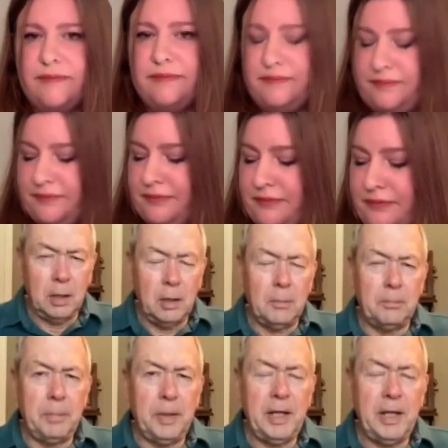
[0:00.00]
Okay.
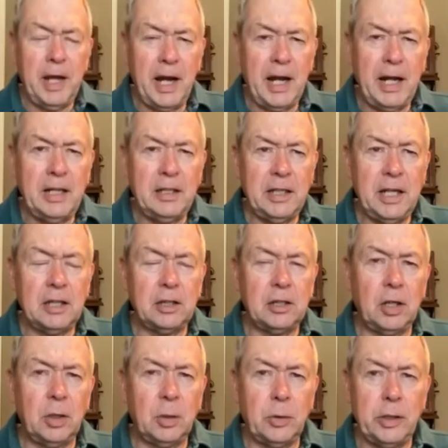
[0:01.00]
Behind that,
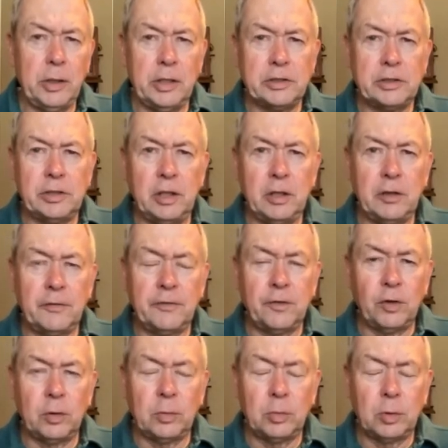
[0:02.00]
though, is the
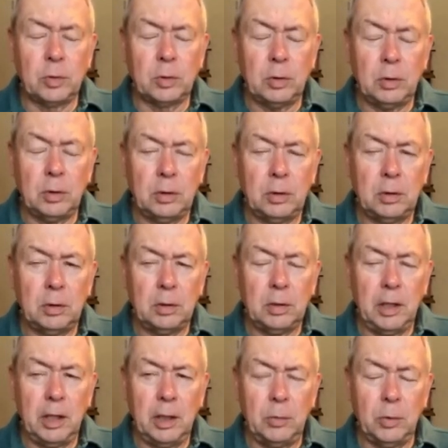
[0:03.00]
informal
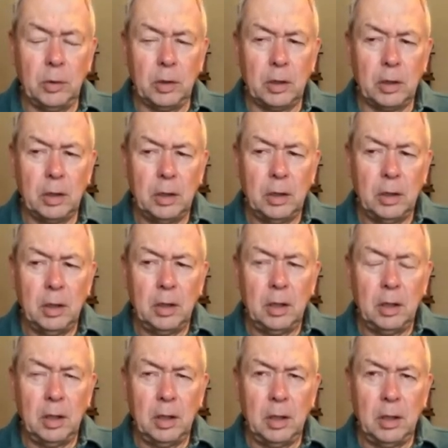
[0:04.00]
network
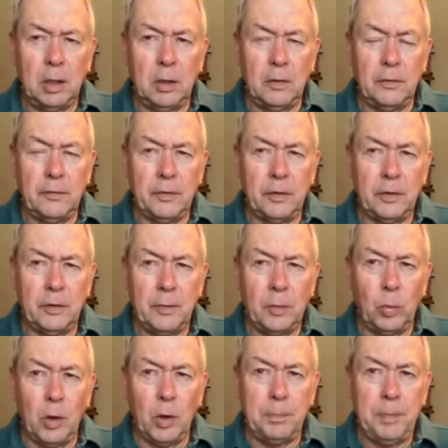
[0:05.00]
of
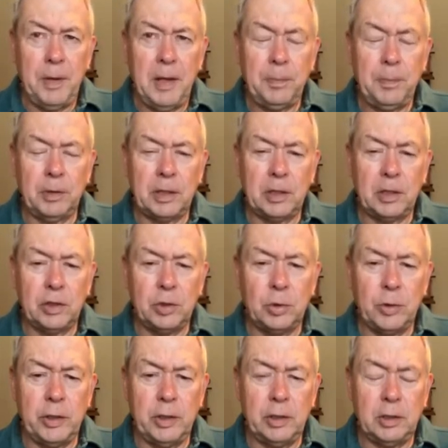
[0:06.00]
what people are
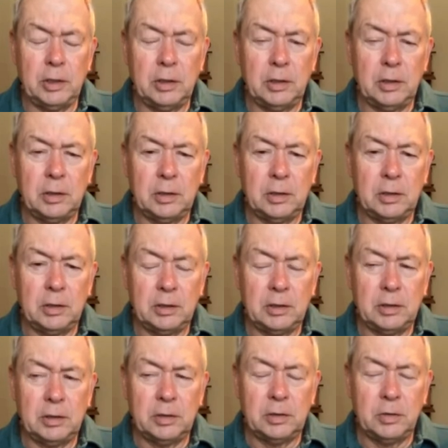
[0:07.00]
doing
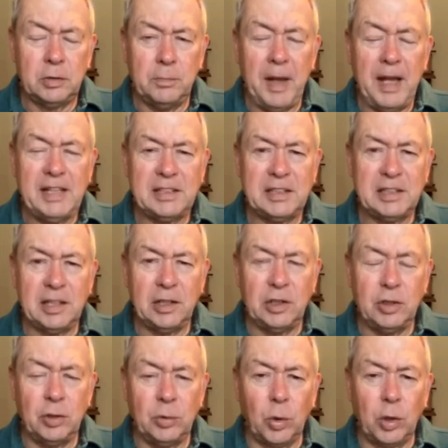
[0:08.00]
to basically
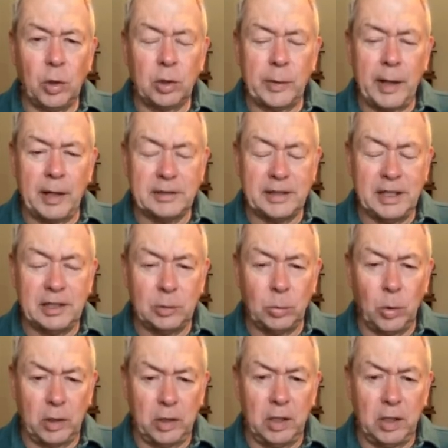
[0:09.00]
do the workarounds to get the
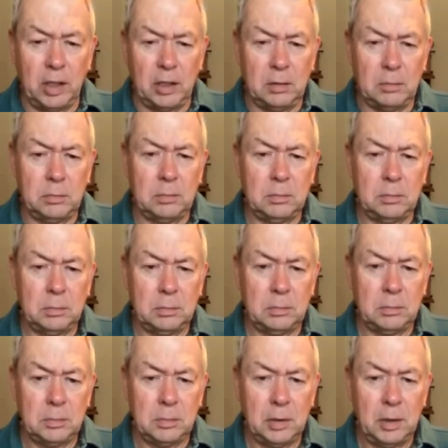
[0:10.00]
work done.
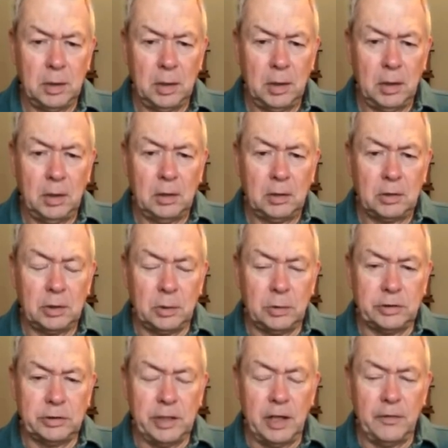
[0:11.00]
So
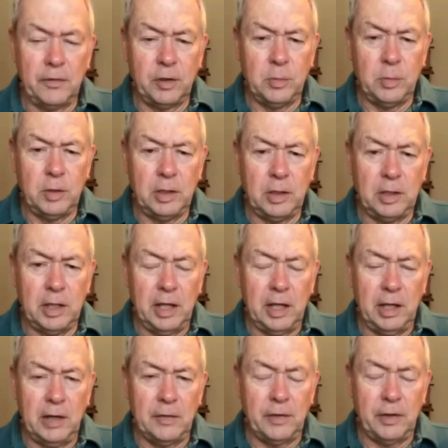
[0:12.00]
instead of
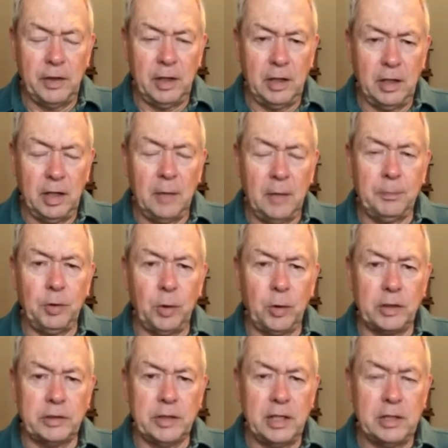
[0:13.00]
communicating everything up the
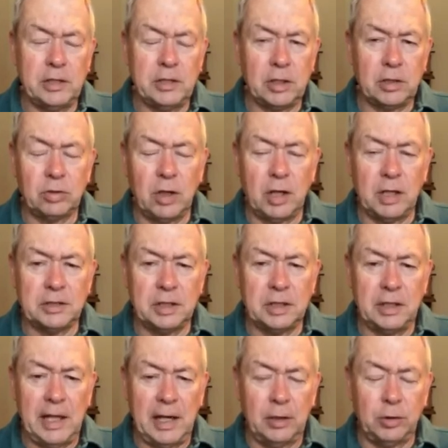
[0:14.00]
organization to cross
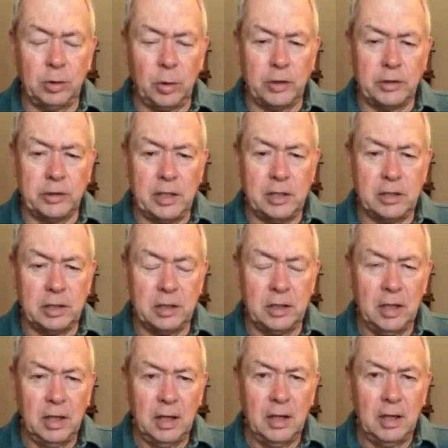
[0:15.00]
and down the organization,
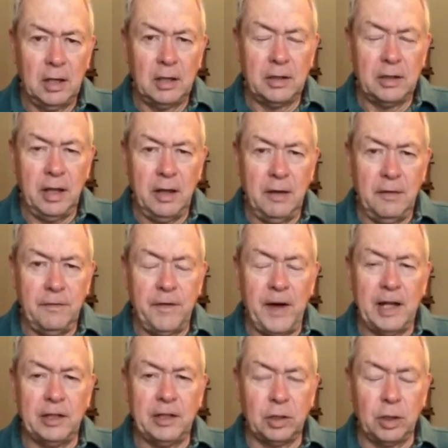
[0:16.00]
they
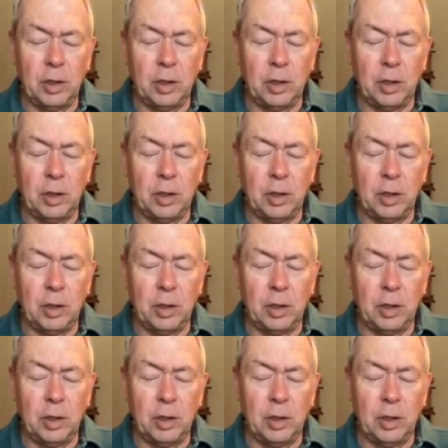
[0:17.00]
find their